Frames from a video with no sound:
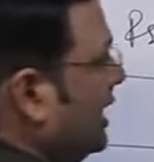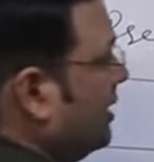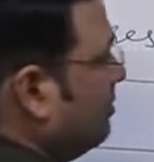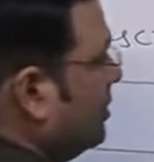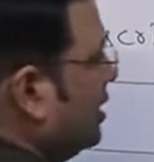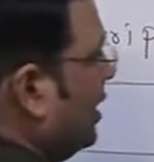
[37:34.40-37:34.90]

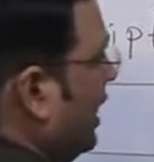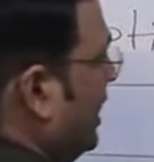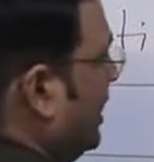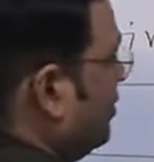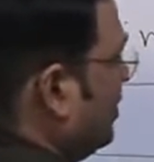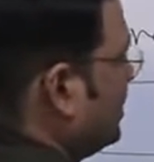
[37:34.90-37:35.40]
came,
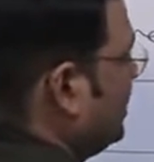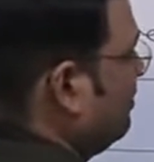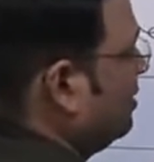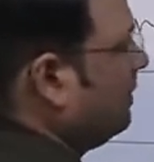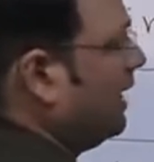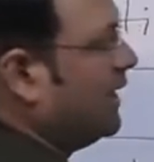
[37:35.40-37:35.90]
and it was
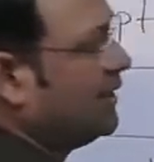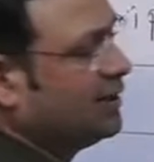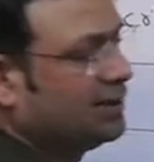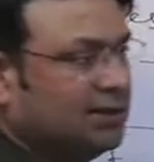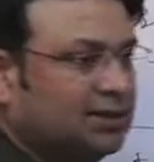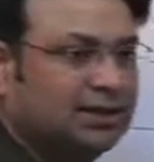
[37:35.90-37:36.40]
given
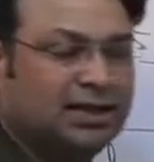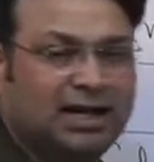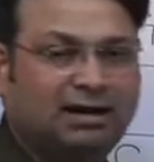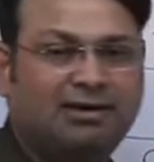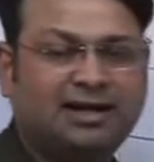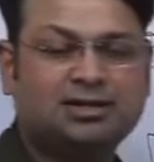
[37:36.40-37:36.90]
by
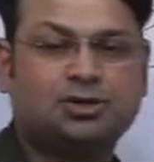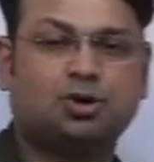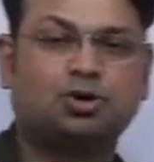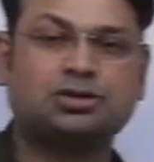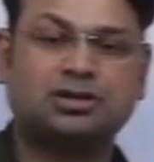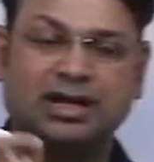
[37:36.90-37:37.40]

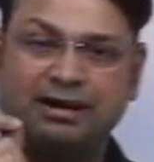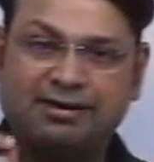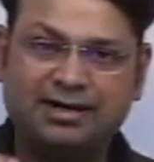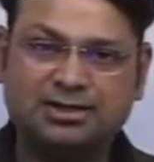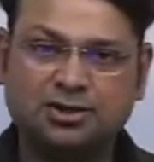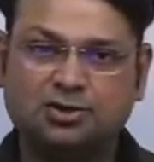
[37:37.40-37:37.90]
Levi-Strauss.
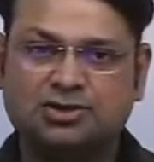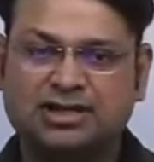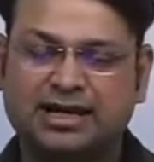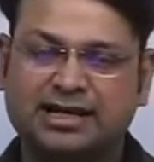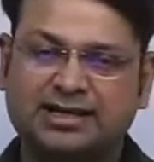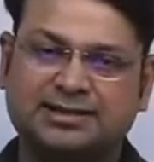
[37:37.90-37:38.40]
Levi-Strauss
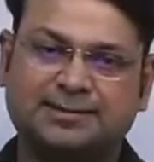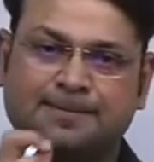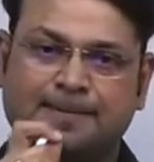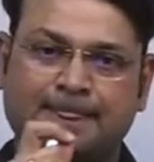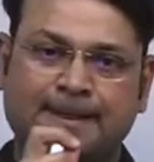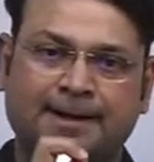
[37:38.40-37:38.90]

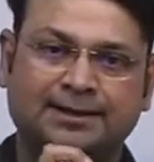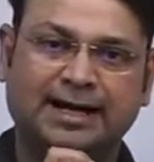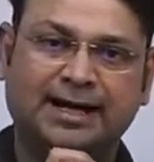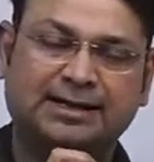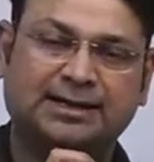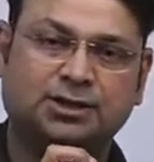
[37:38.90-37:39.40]
says
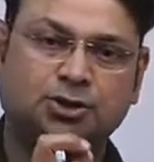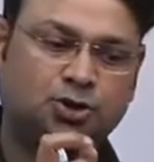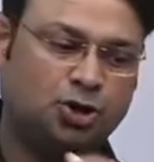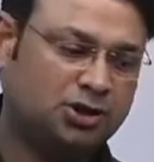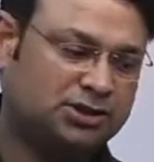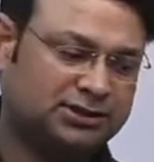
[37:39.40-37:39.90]
that
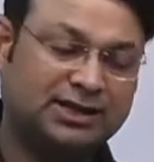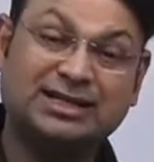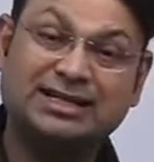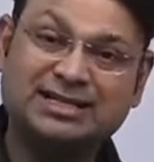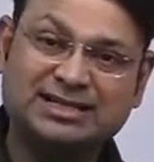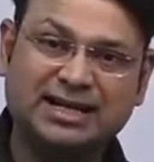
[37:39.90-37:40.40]
not the
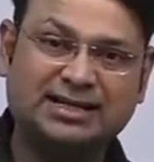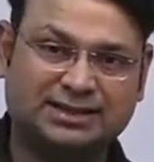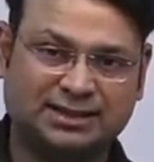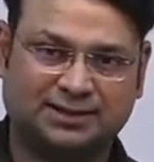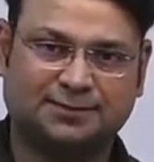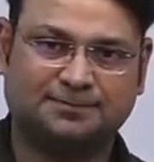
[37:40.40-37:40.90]

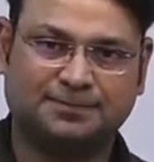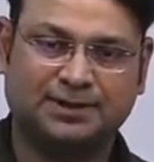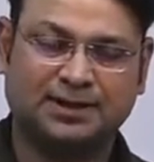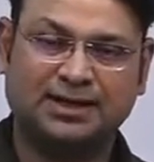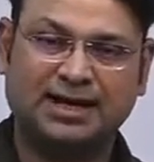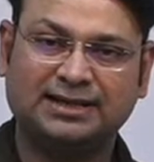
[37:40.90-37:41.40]
descent,
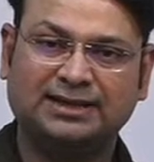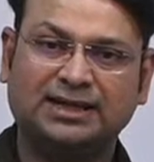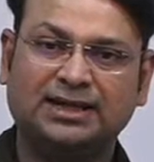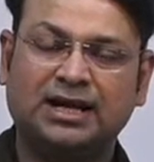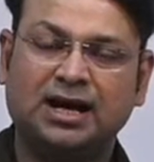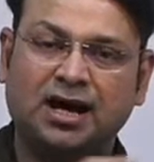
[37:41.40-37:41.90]

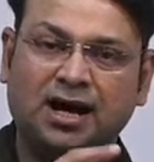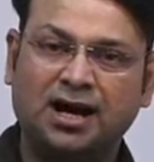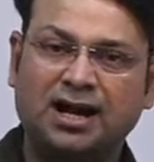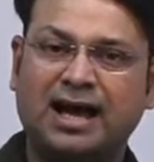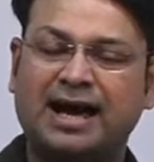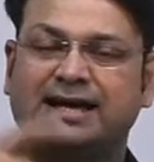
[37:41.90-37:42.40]
rather
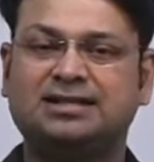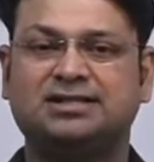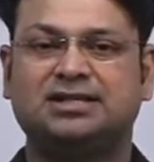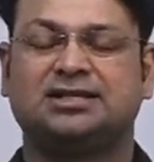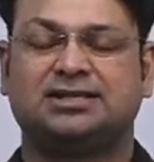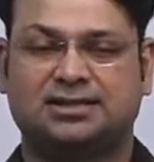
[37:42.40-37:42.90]

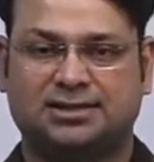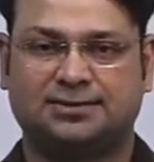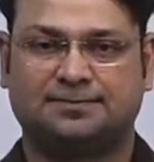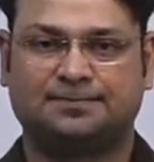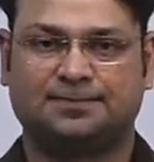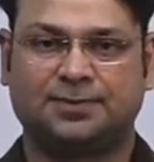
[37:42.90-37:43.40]

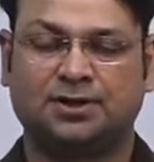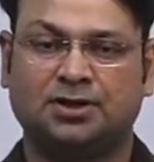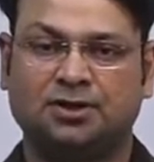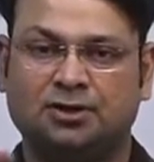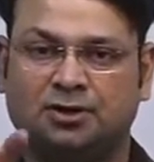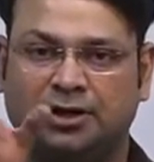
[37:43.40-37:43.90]
alliances
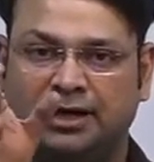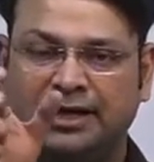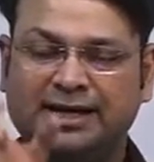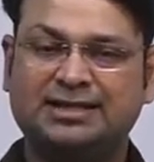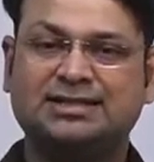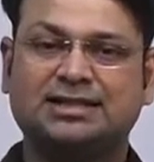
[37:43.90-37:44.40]

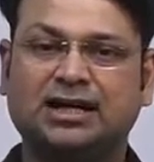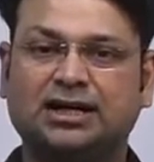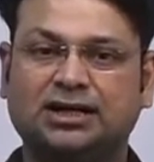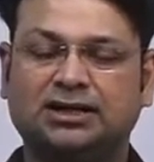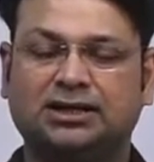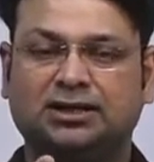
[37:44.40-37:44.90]
is
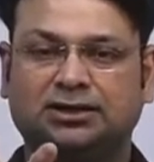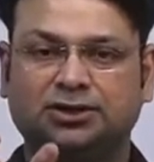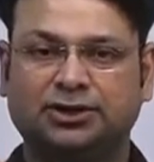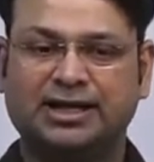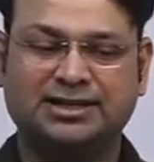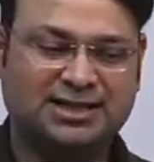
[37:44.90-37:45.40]
the,
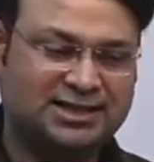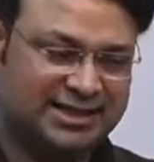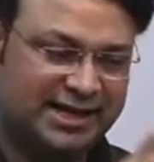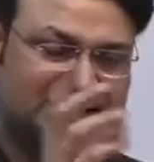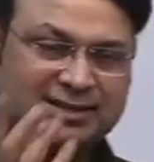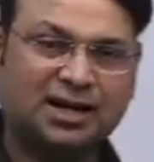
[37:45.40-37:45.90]
you can say,
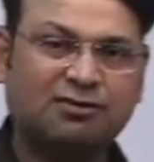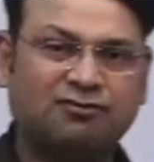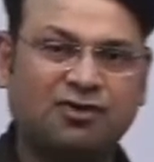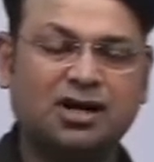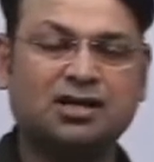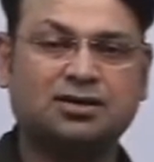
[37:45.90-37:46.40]
central
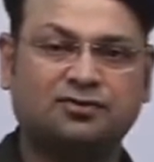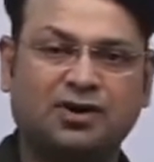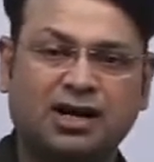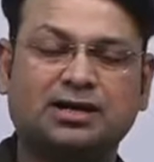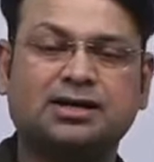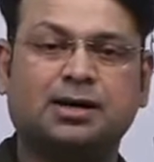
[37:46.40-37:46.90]

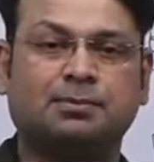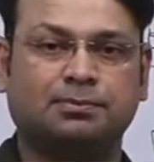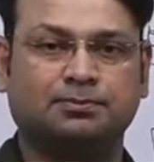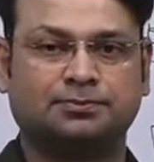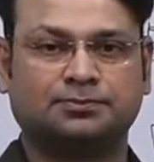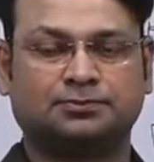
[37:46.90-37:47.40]
fulcrum